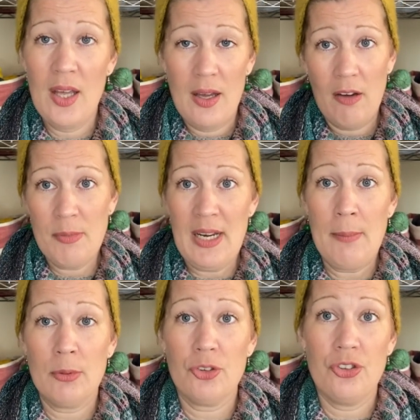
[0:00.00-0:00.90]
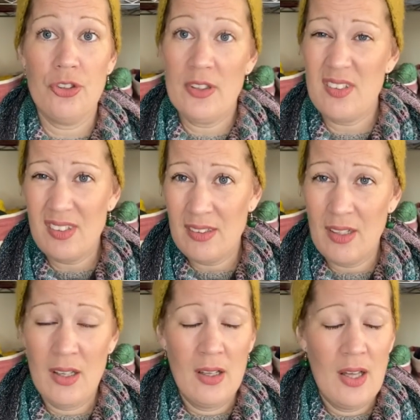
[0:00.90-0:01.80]
I've been able to do this in
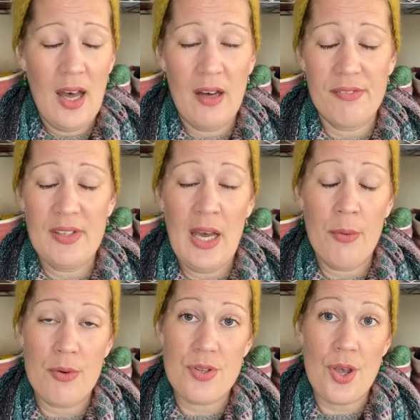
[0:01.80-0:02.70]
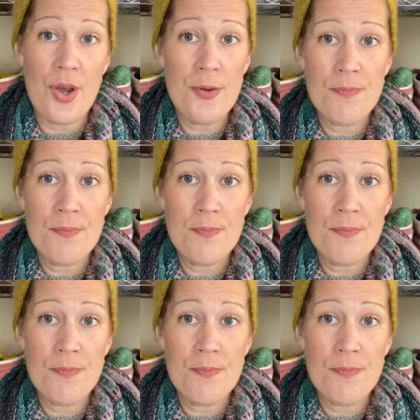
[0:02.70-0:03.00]
half an hour or so.